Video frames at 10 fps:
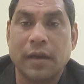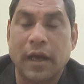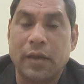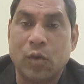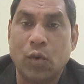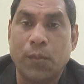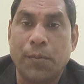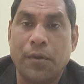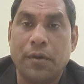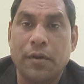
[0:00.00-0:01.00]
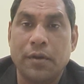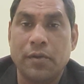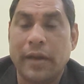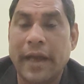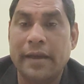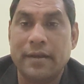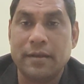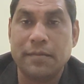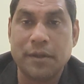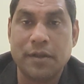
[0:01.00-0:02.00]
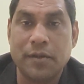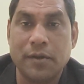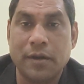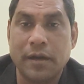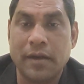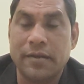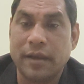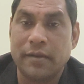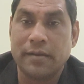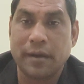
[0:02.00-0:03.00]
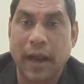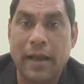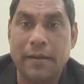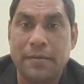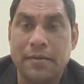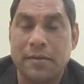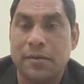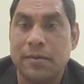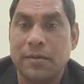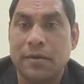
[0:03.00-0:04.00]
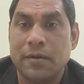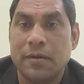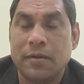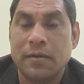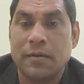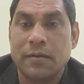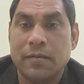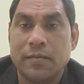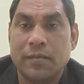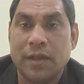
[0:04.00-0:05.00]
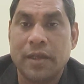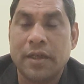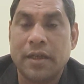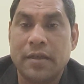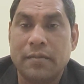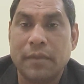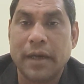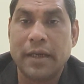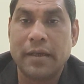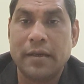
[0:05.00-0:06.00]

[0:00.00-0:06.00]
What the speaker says: I hope you like this video and subscribe to increase my